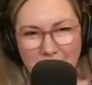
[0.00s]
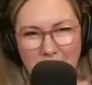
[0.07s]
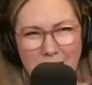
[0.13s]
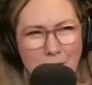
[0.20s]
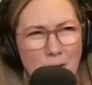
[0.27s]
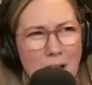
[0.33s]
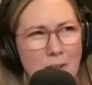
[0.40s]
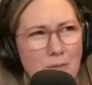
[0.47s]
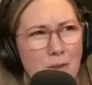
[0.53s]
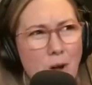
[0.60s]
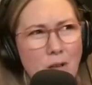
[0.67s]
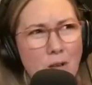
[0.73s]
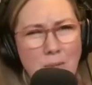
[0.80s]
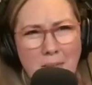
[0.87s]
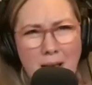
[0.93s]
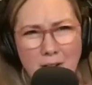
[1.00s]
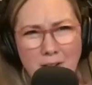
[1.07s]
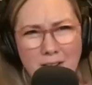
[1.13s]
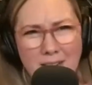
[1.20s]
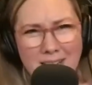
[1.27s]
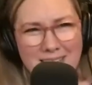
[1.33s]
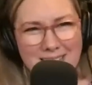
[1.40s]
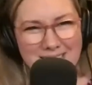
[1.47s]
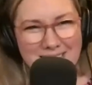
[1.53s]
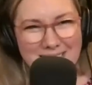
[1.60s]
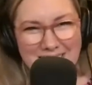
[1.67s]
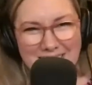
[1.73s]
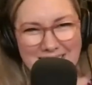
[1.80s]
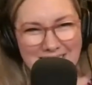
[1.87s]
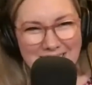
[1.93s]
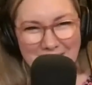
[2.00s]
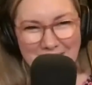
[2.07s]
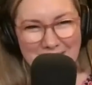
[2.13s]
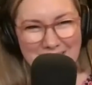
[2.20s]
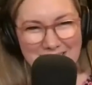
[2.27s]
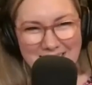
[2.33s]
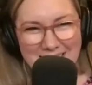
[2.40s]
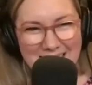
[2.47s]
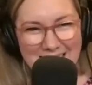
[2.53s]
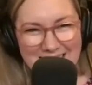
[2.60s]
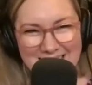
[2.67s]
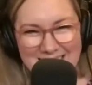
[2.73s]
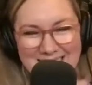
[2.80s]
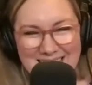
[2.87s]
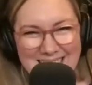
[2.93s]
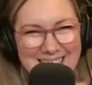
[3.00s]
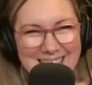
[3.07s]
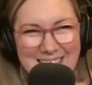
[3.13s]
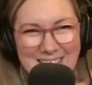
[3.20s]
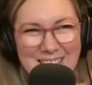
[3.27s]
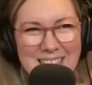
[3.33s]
and you have Colin Macri as like in there as a guest, and like